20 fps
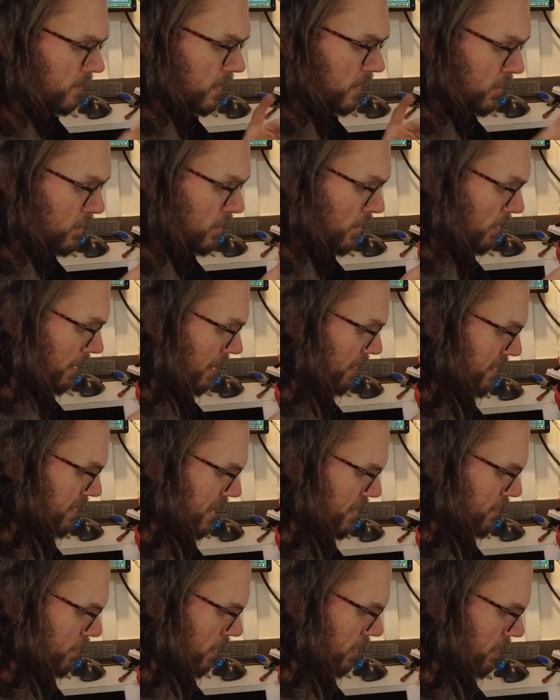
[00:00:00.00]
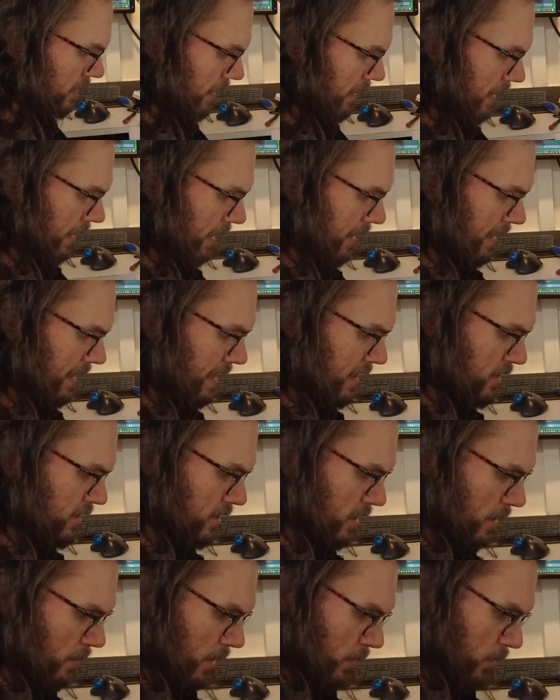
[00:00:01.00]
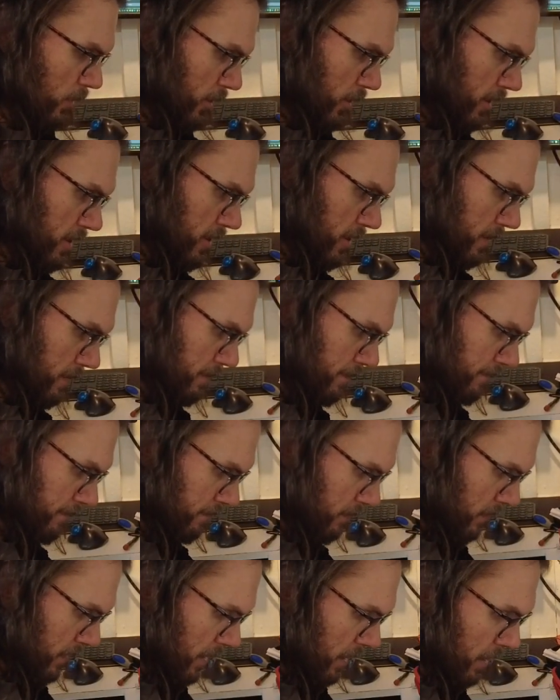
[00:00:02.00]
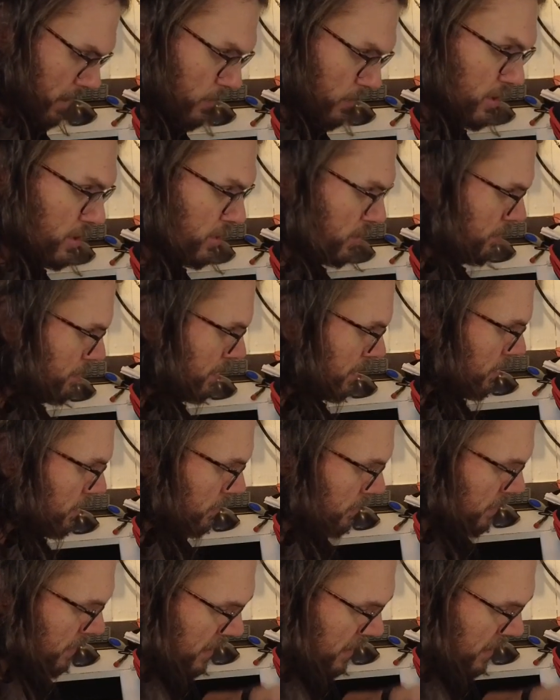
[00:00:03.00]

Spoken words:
So if this one at least somewhat works, we should be good.